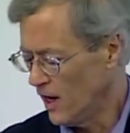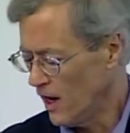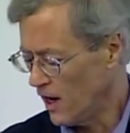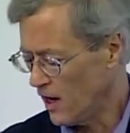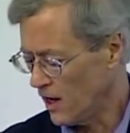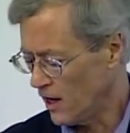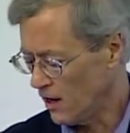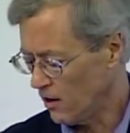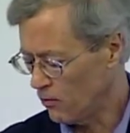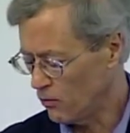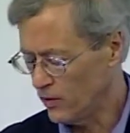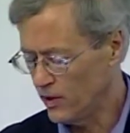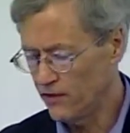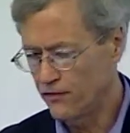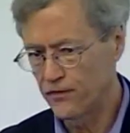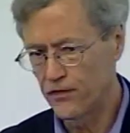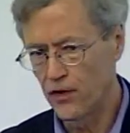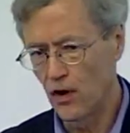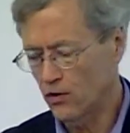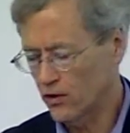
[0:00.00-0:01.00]
uh, we
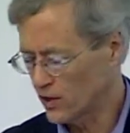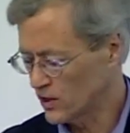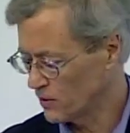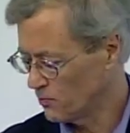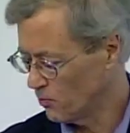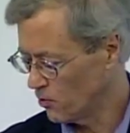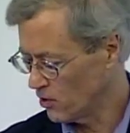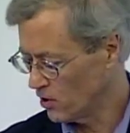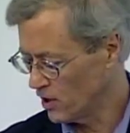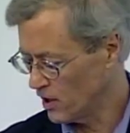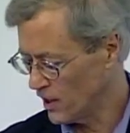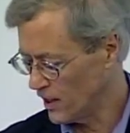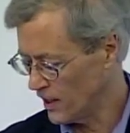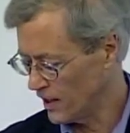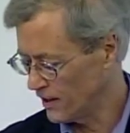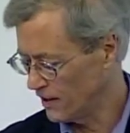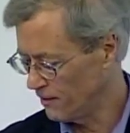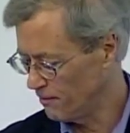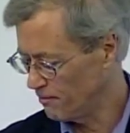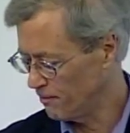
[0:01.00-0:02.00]
focus more
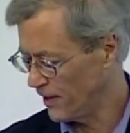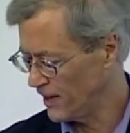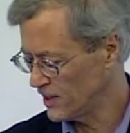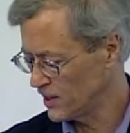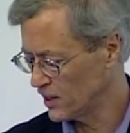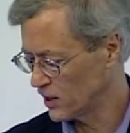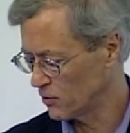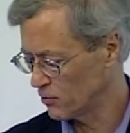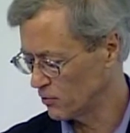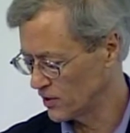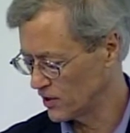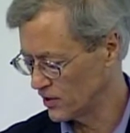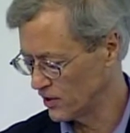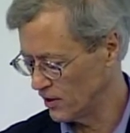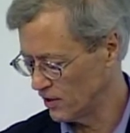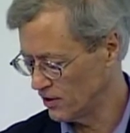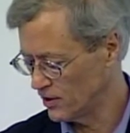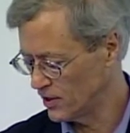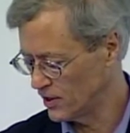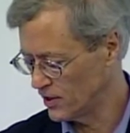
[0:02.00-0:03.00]
on basic
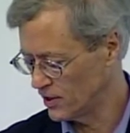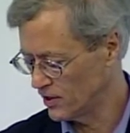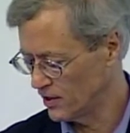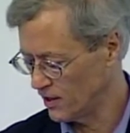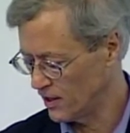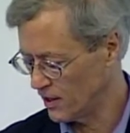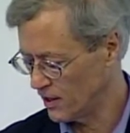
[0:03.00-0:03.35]
research,